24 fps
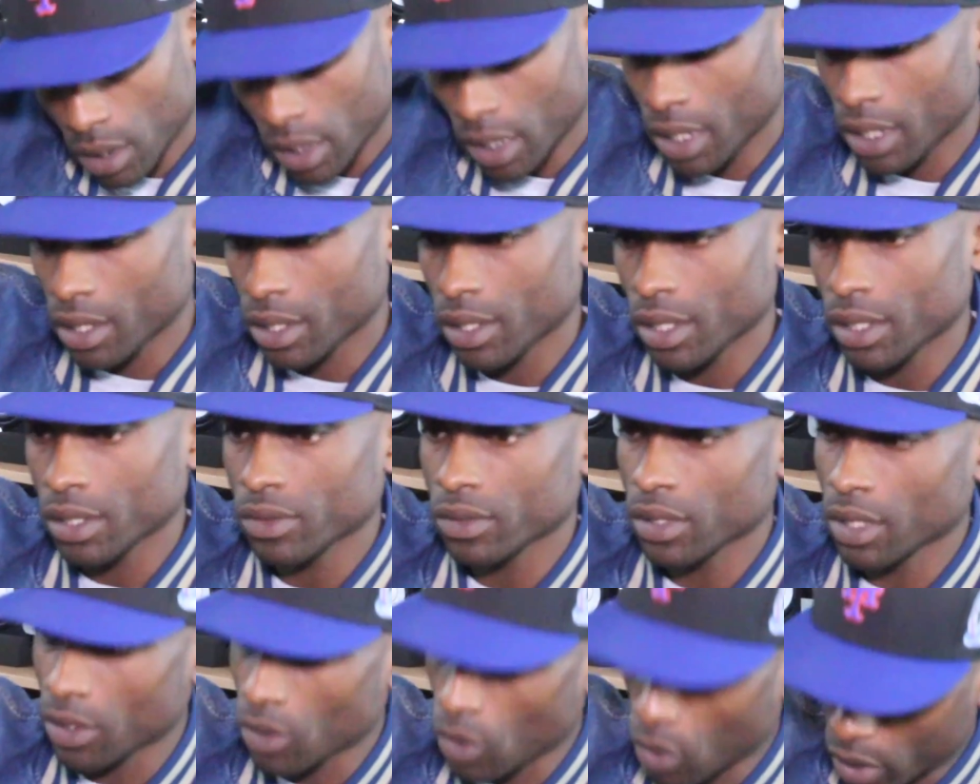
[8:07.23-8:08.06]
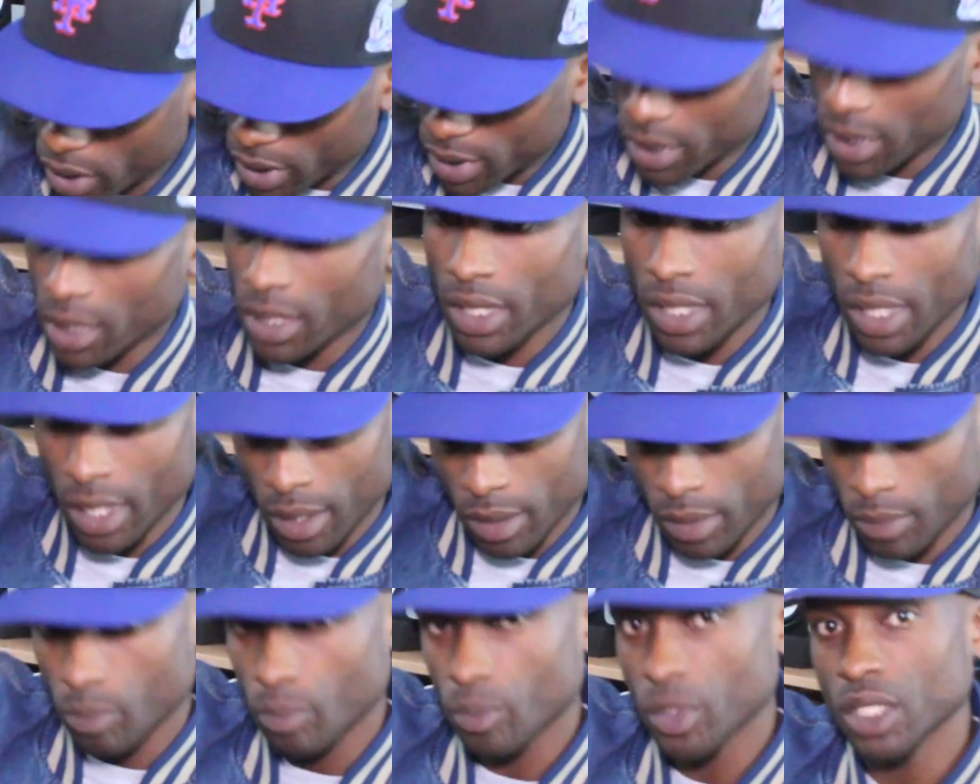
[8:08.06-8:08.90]
And in order to,
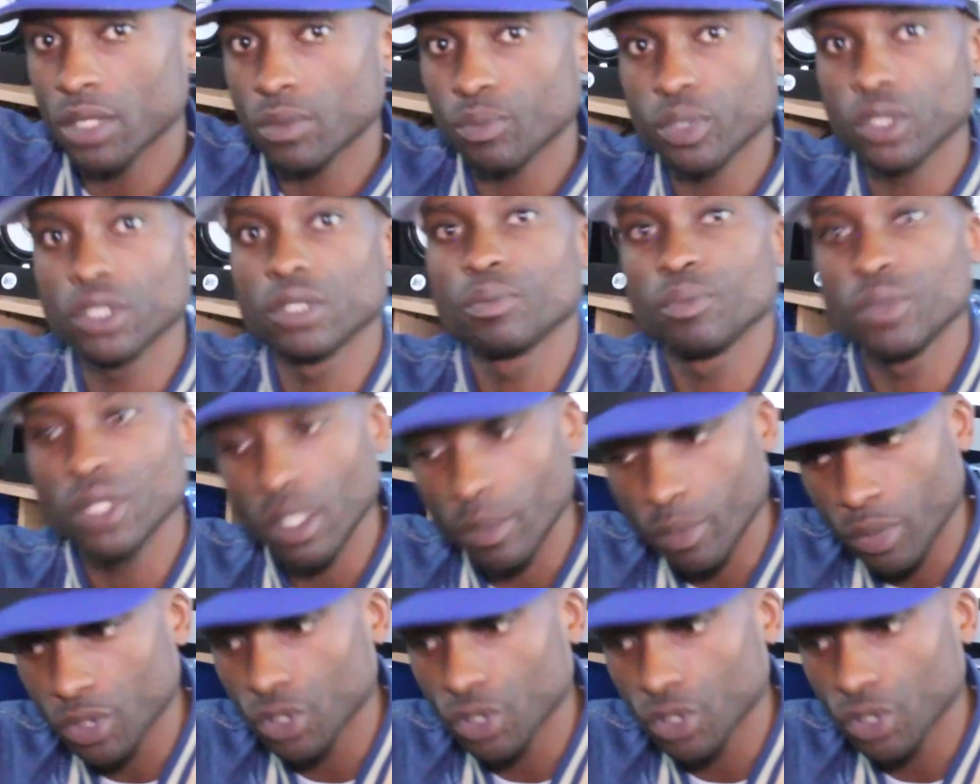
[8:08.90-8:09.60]
again, be a